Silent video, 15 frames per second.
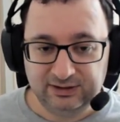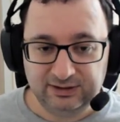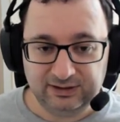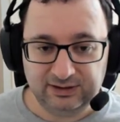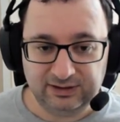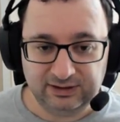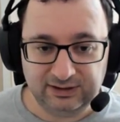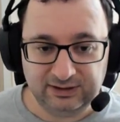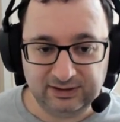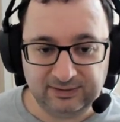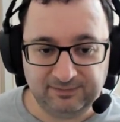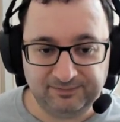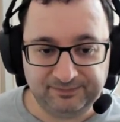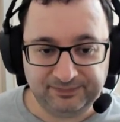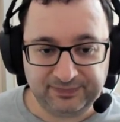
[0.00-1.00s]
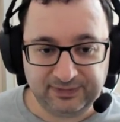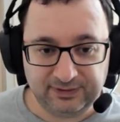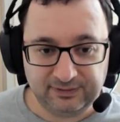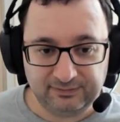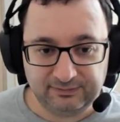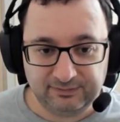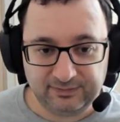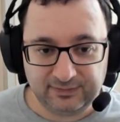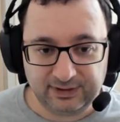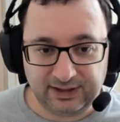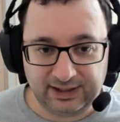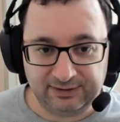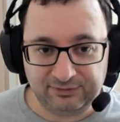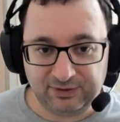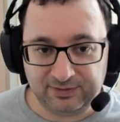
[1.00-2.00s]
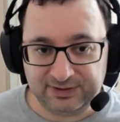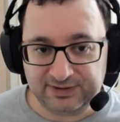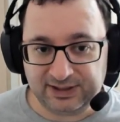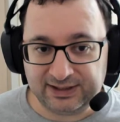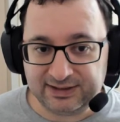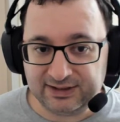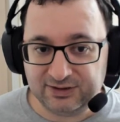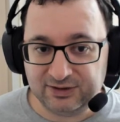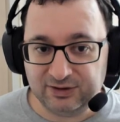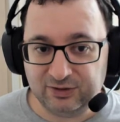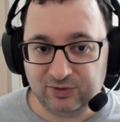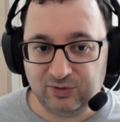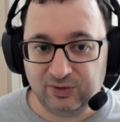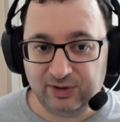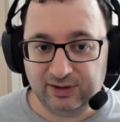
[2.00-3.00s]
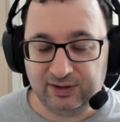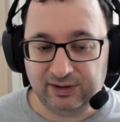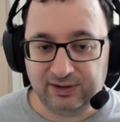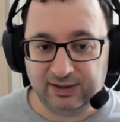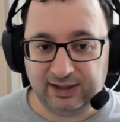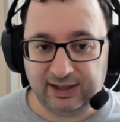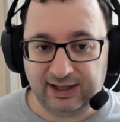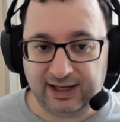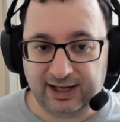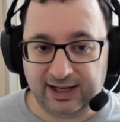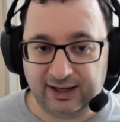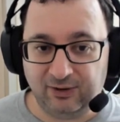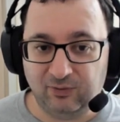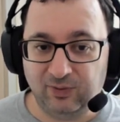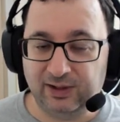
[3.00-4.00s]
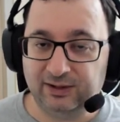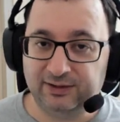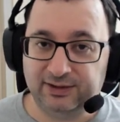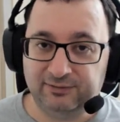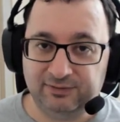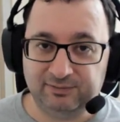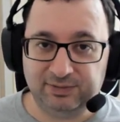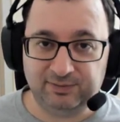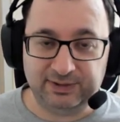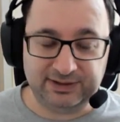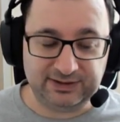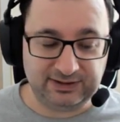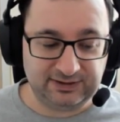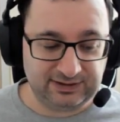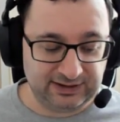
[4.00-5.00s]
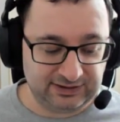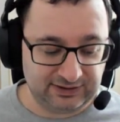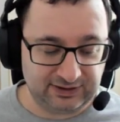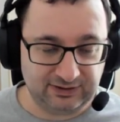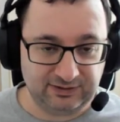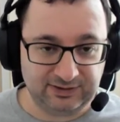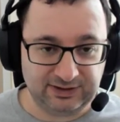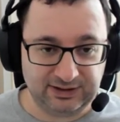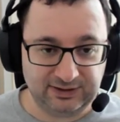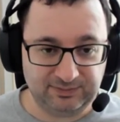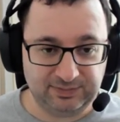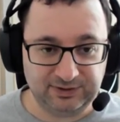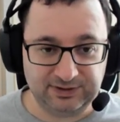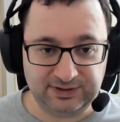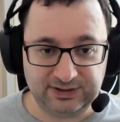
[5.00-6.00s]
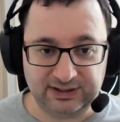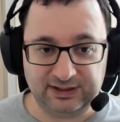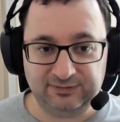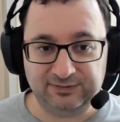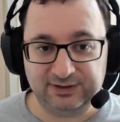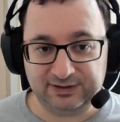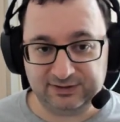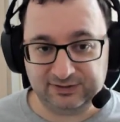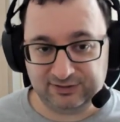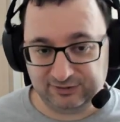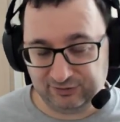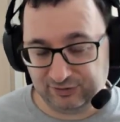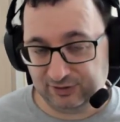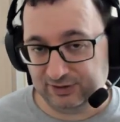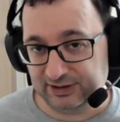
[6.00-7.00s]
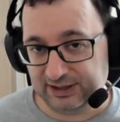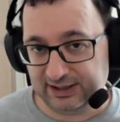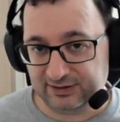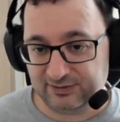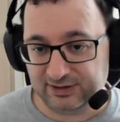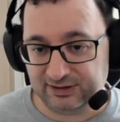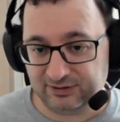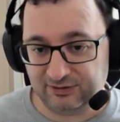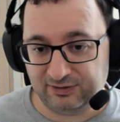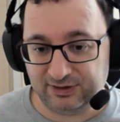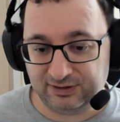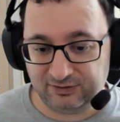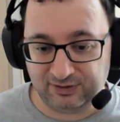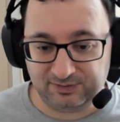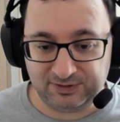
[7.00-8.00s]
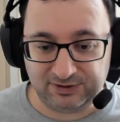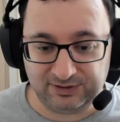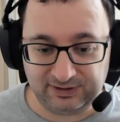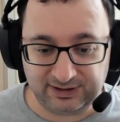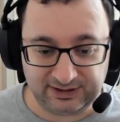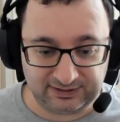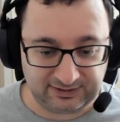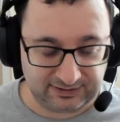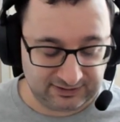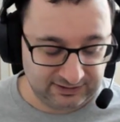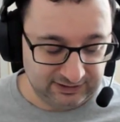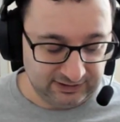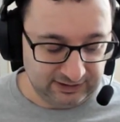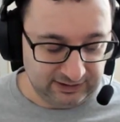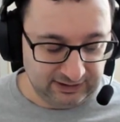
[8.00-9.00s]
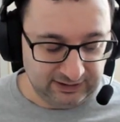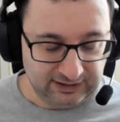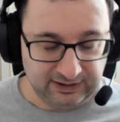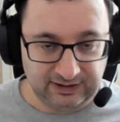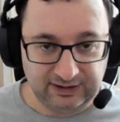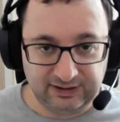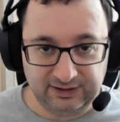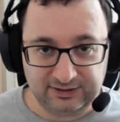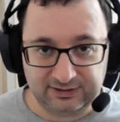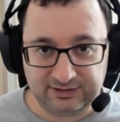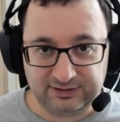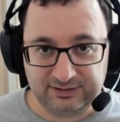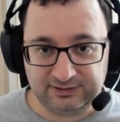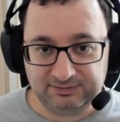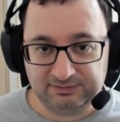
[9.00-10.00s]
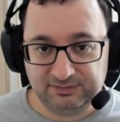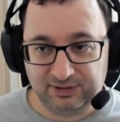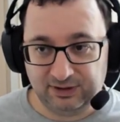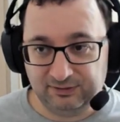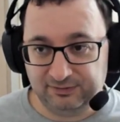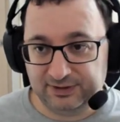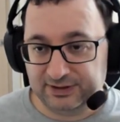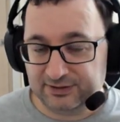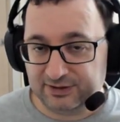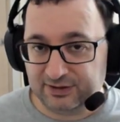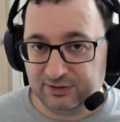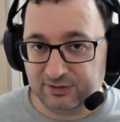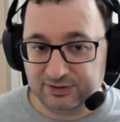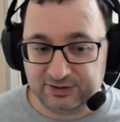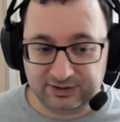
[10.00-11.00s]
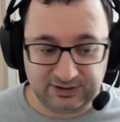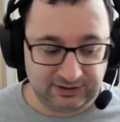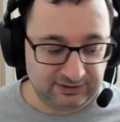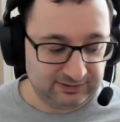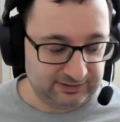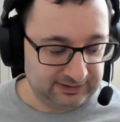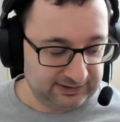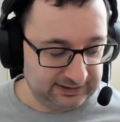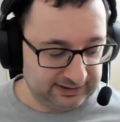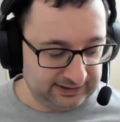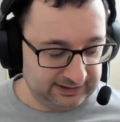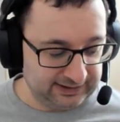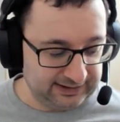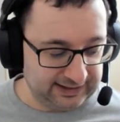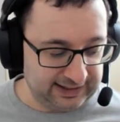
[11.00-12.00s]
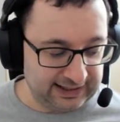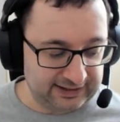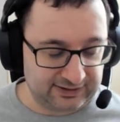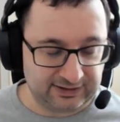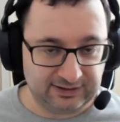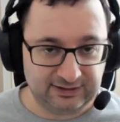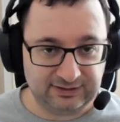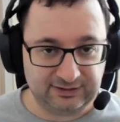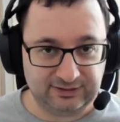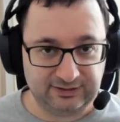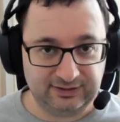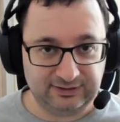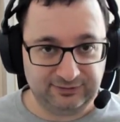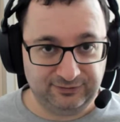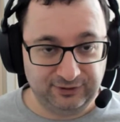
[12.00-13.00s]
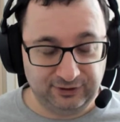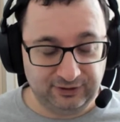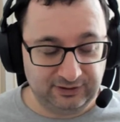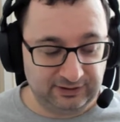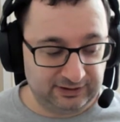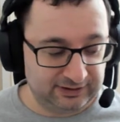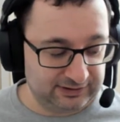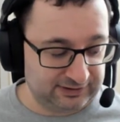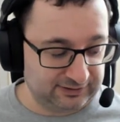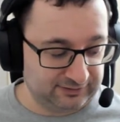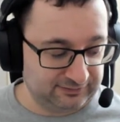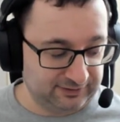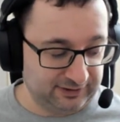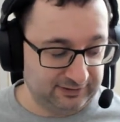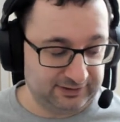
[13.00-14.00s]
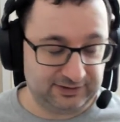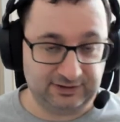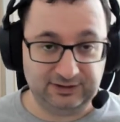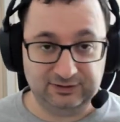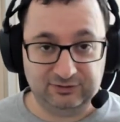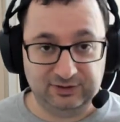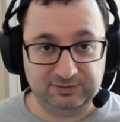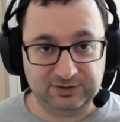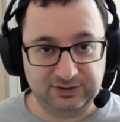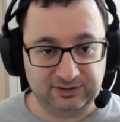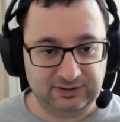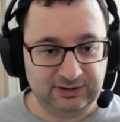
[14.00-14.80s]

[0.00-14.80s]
I have no insight into how well they've implemented their security, but if it's truly end-to-end encryption, that's hopefully as secure as you can get as far as encryption,